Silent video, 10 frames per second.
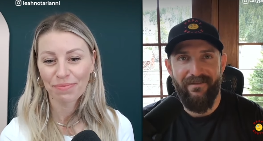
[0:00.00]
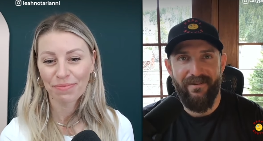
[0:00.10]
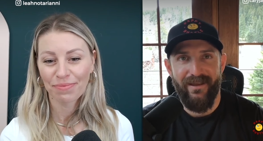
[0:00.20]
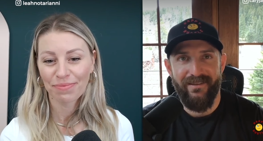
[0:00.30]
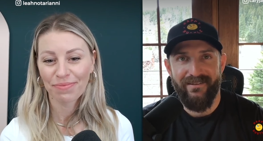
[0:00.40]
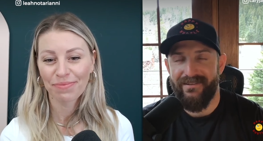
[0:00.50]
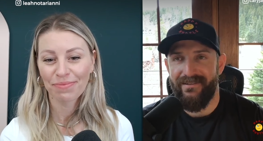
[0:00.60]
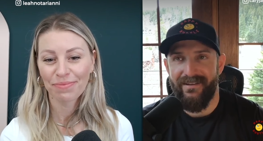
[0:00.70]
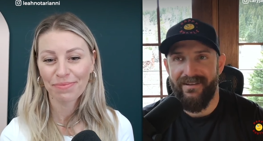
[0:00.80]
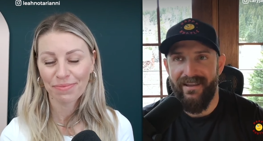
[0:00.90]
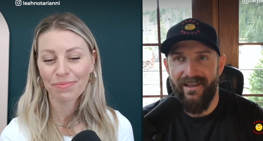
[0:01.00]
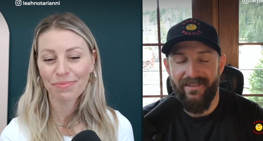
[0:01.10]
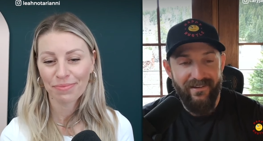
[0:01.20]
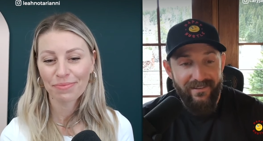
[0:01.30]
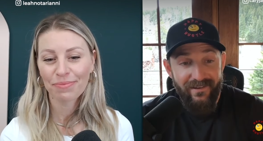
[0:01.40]
Speaker 1: The Happy Hustle, and yeah,
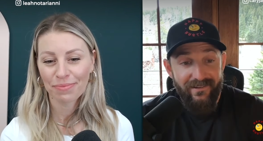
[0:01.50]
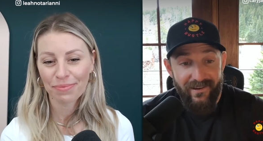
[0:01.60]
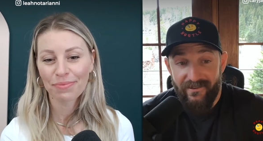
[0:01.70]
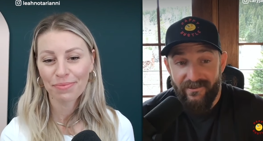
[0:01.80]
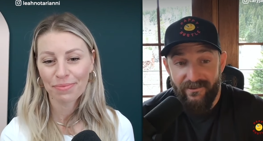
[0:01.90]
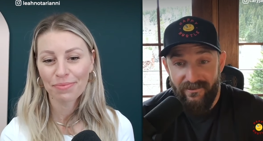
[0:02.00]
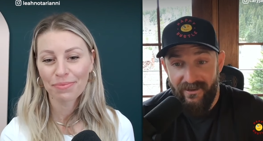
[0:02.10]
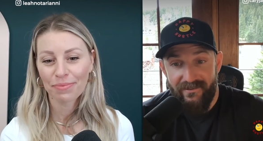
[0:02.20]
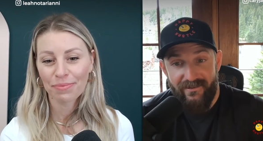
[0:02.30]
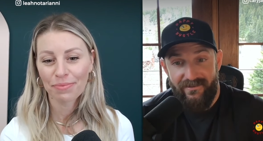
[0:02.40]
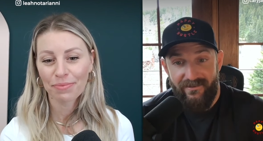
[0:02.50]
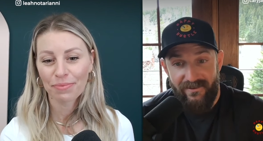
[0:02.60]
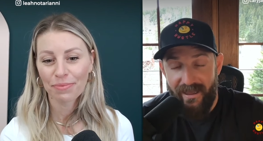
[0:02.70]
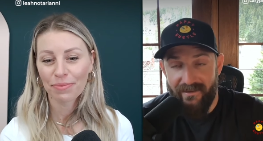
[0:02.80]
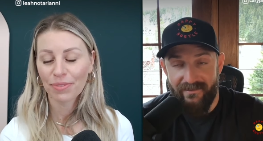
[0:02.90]
th- there's hustle seasons.
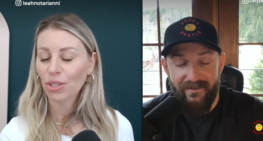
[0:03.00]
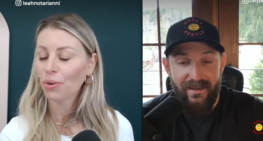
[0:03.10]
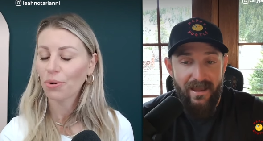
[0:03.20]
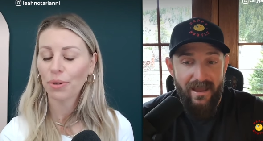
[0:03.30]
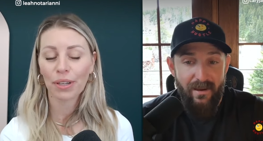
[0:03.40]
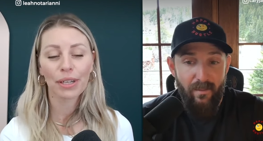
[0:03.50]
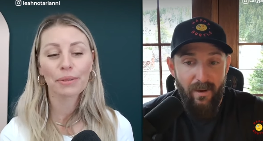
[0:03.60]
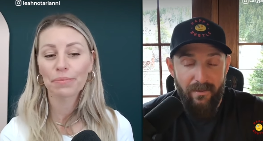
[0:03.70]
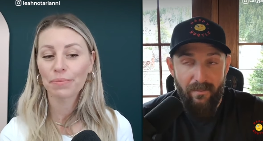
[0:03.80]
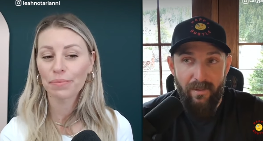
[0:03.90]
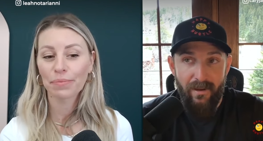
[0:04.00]
Yes, totally. But